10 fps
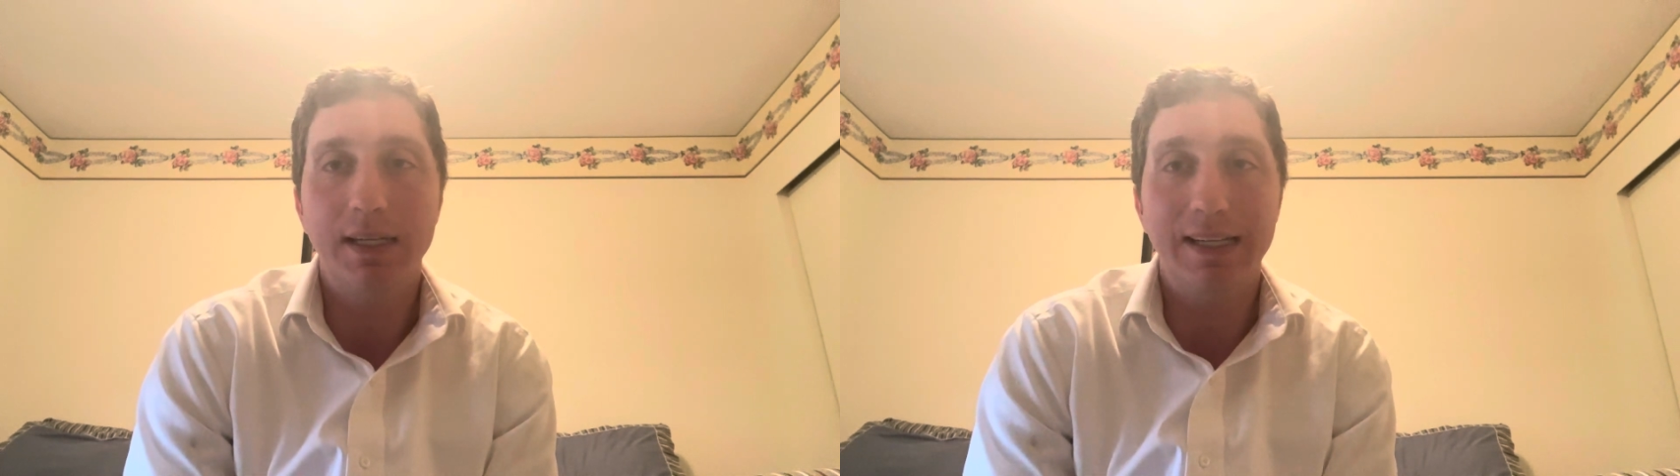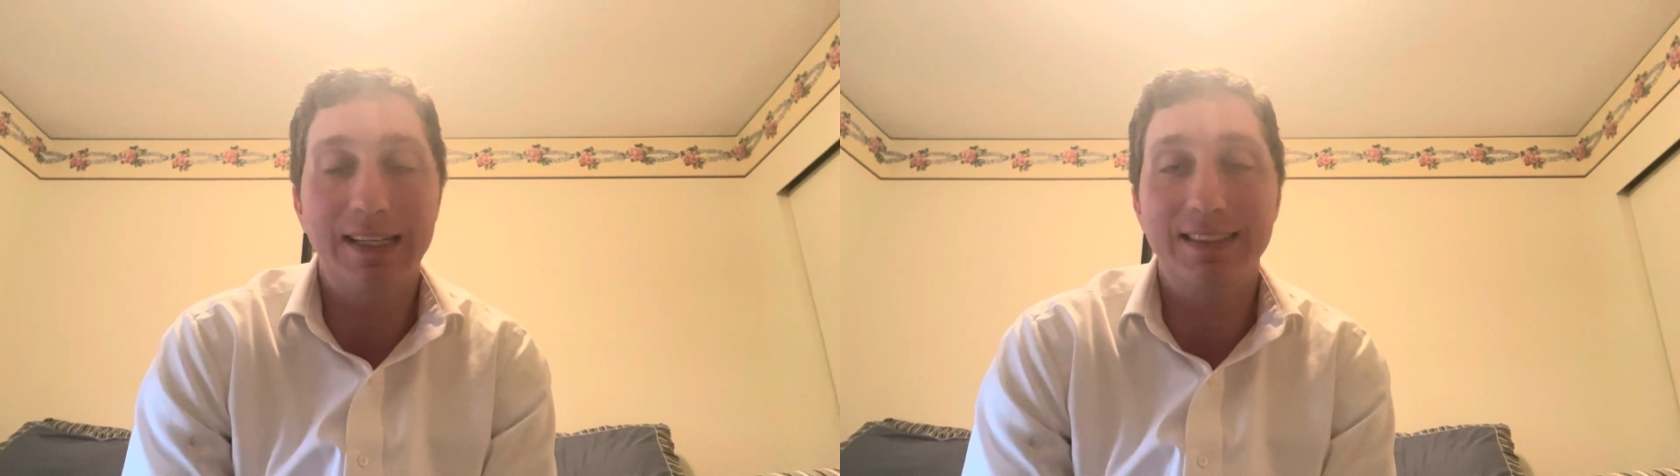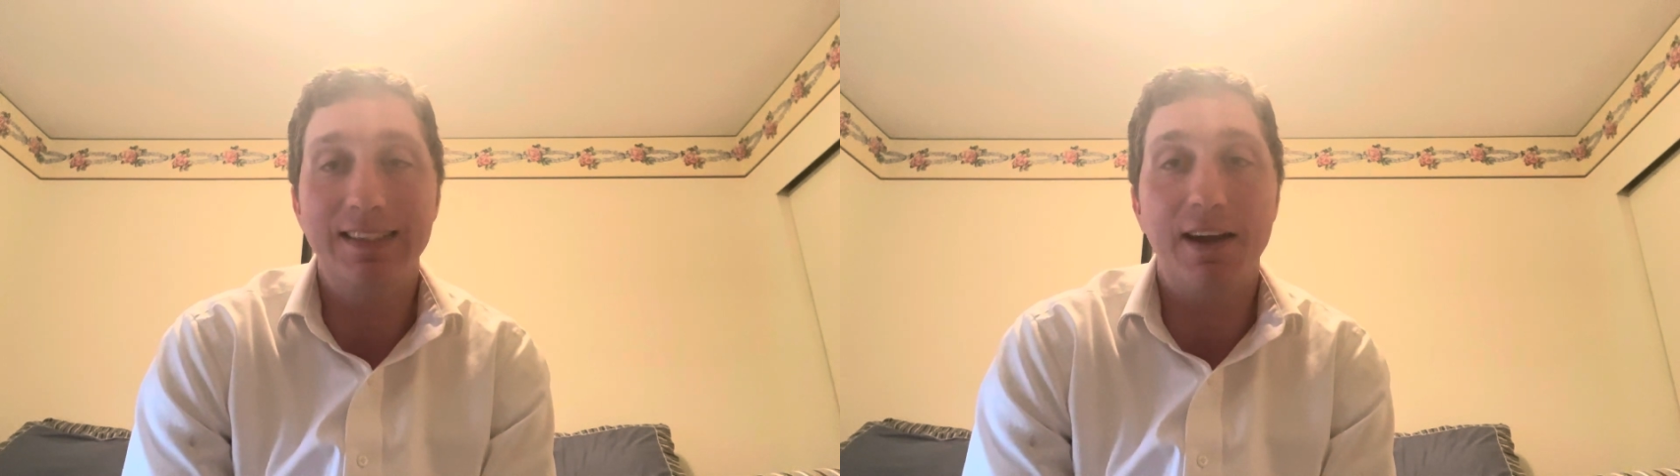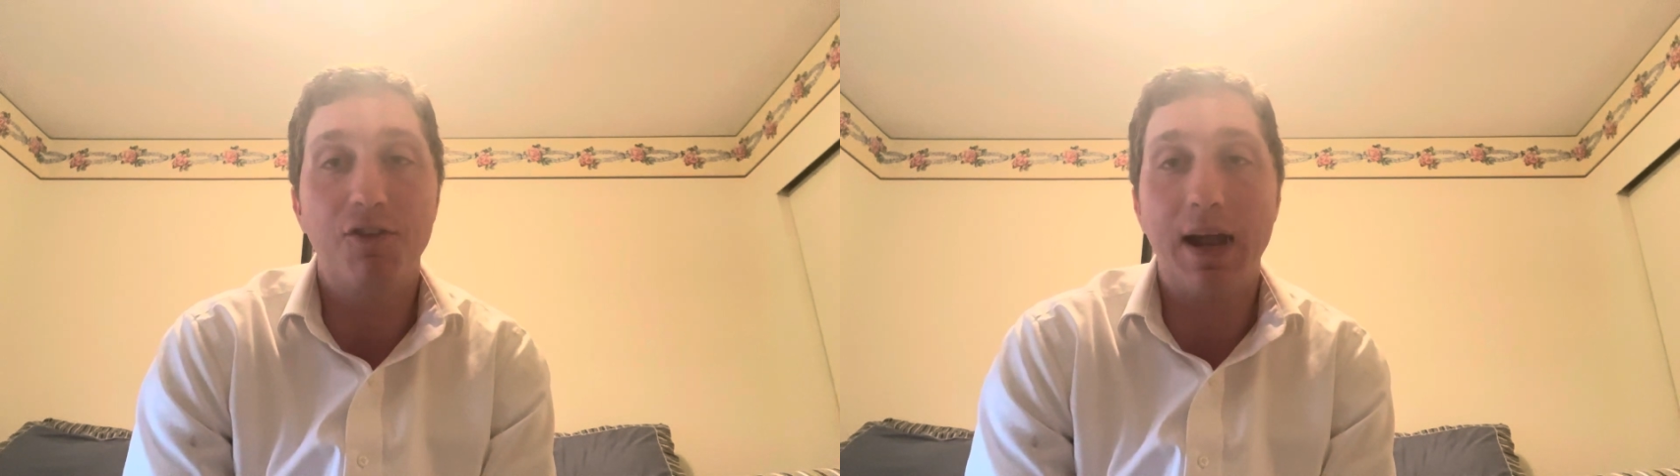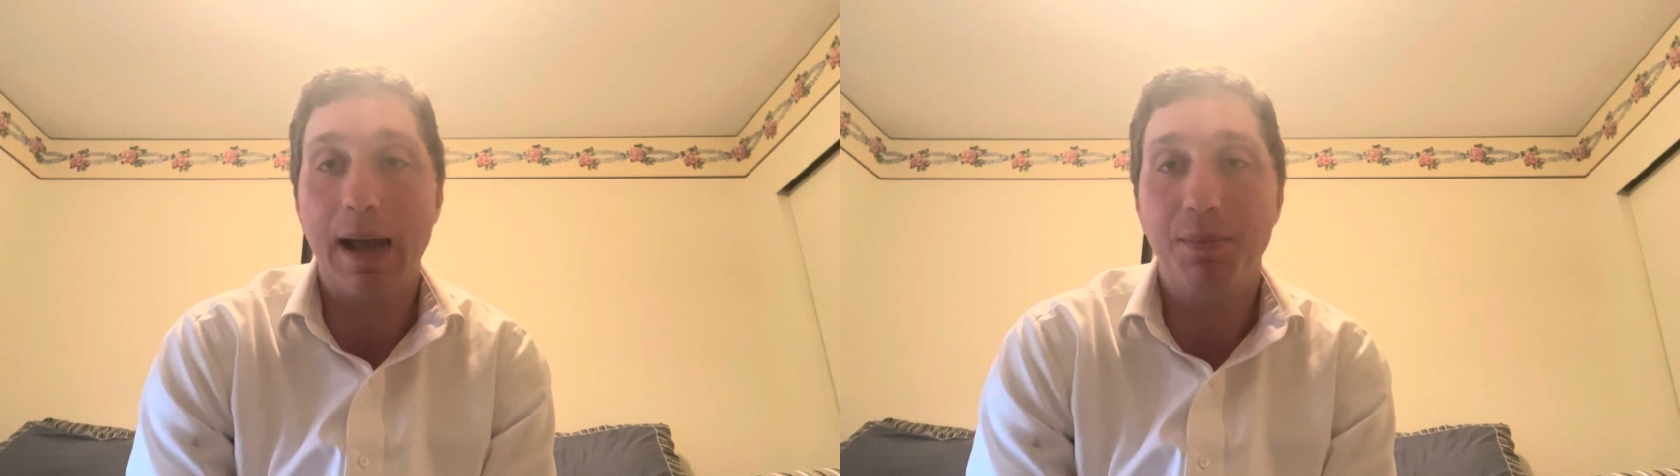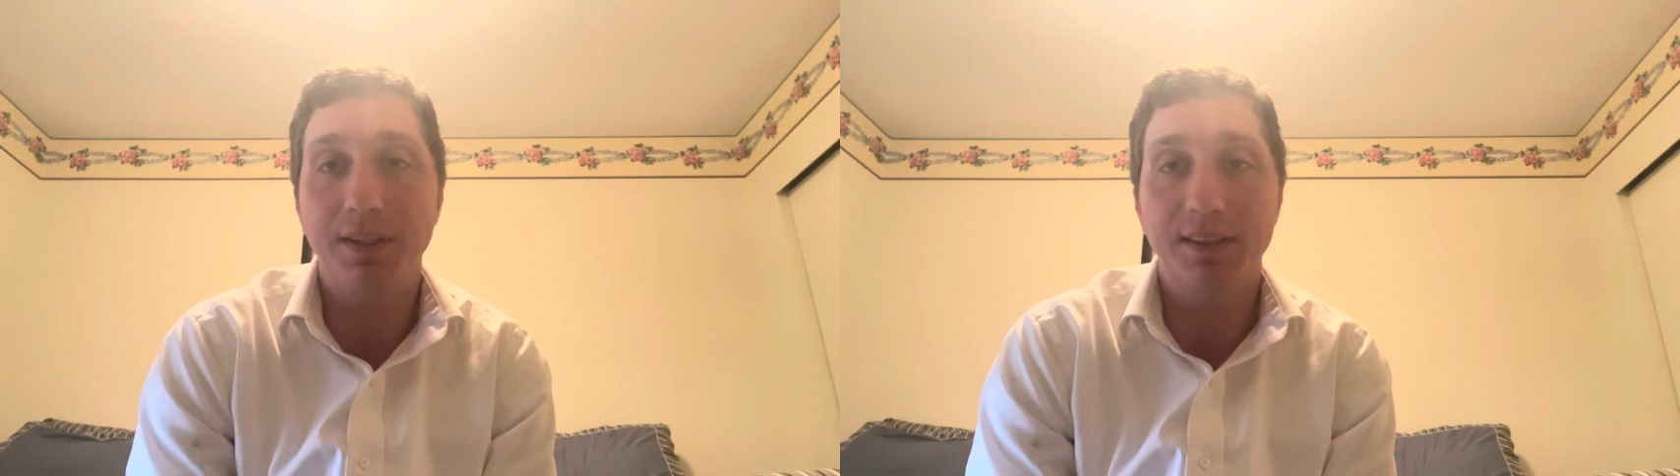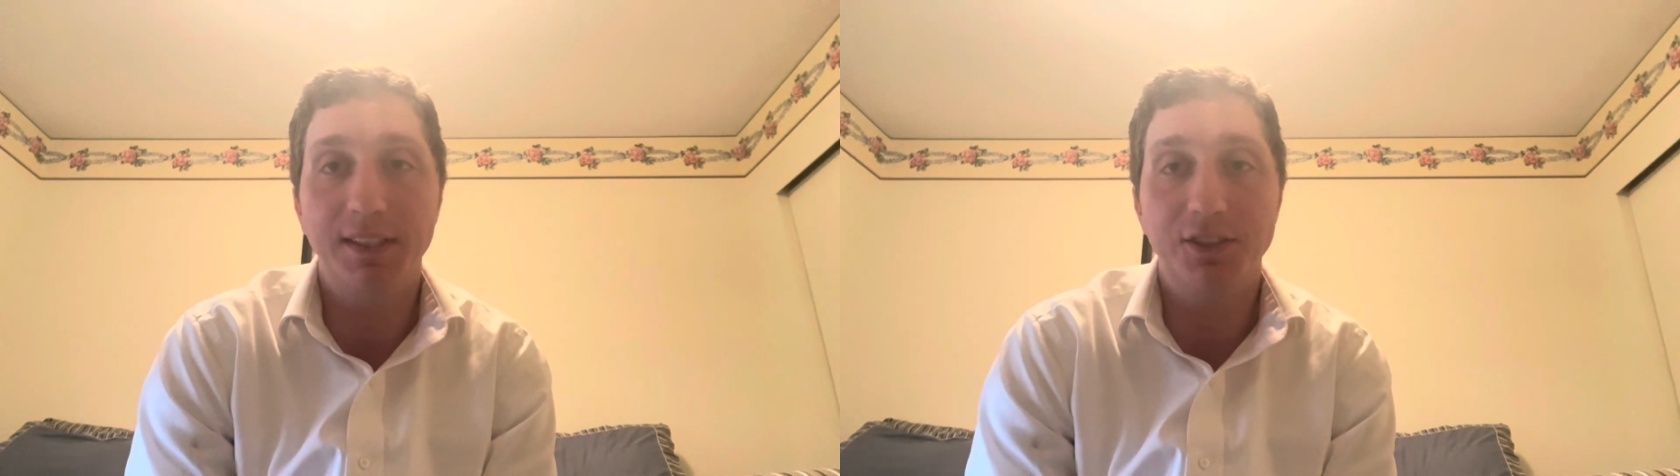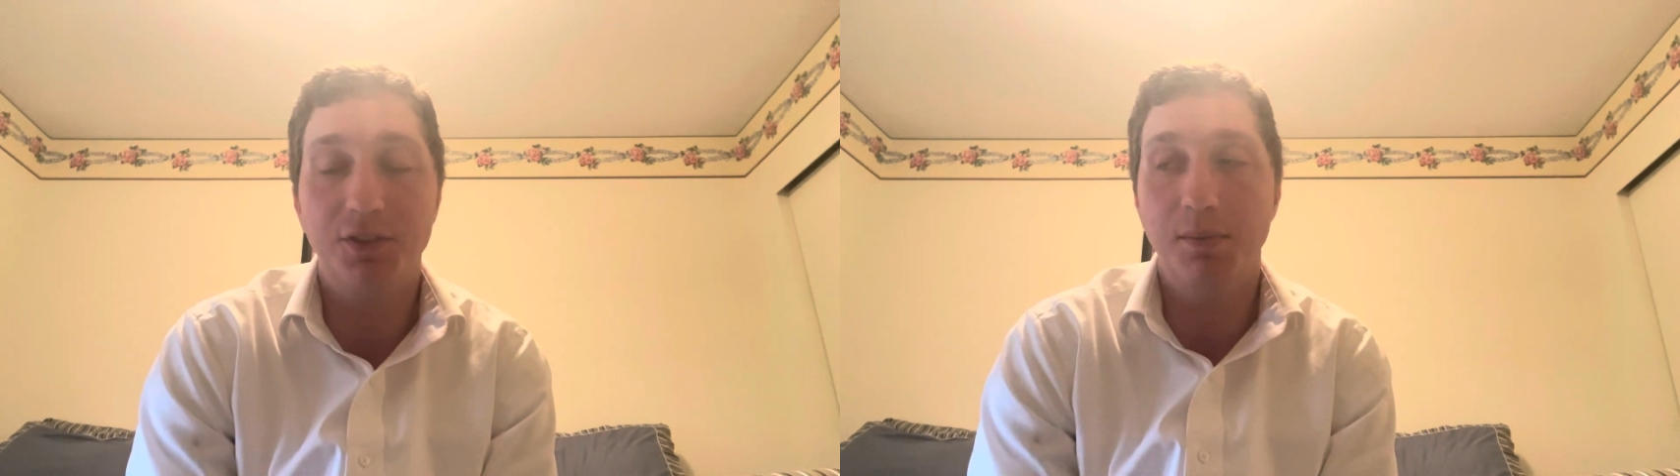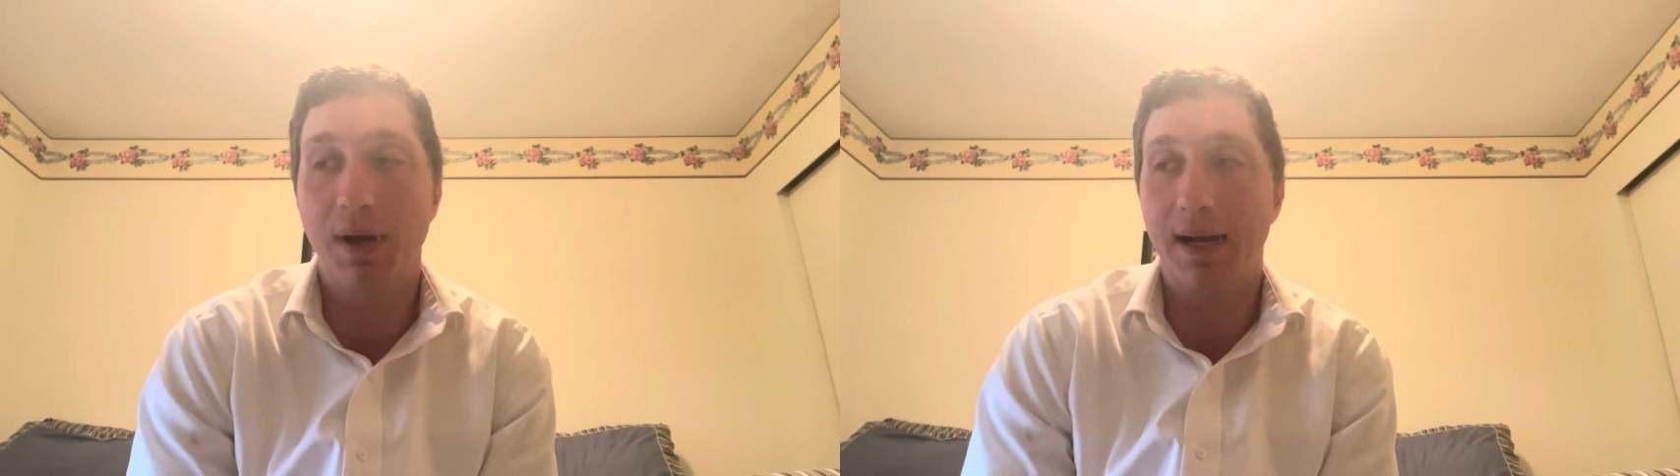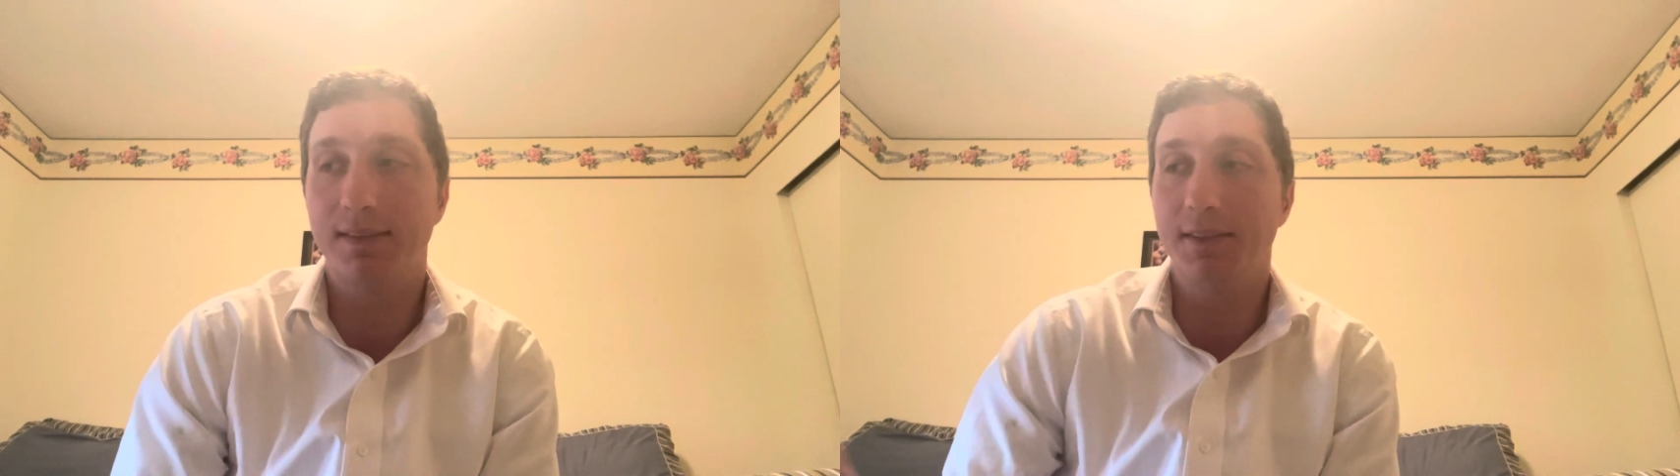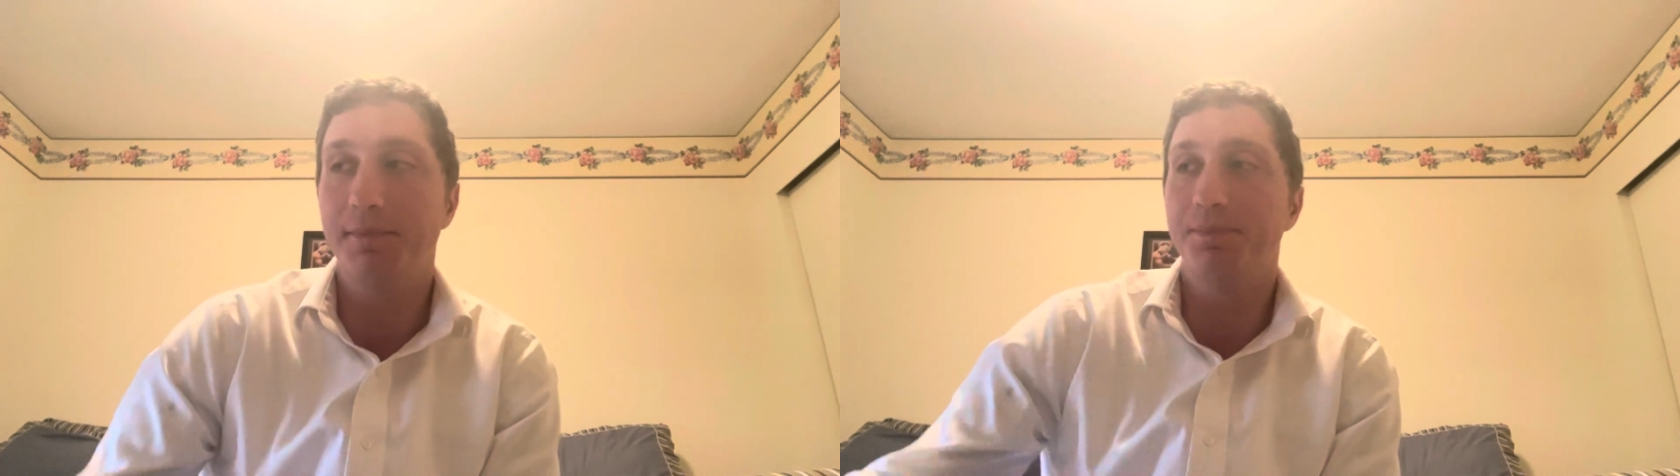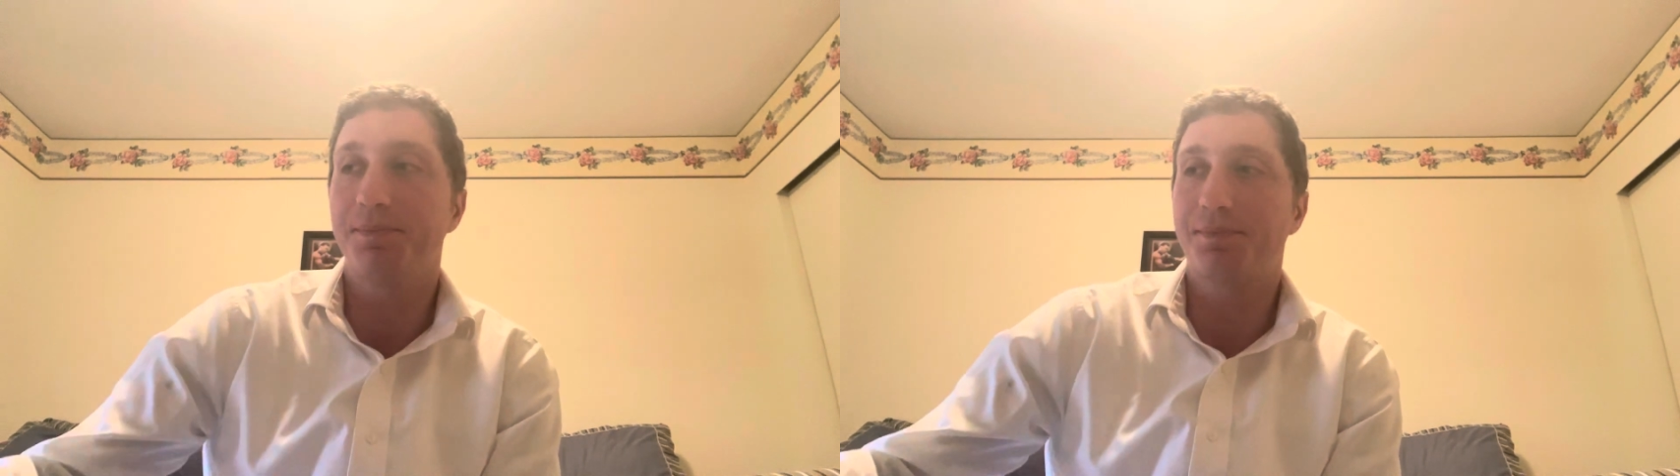It has never happened in the history of boxing.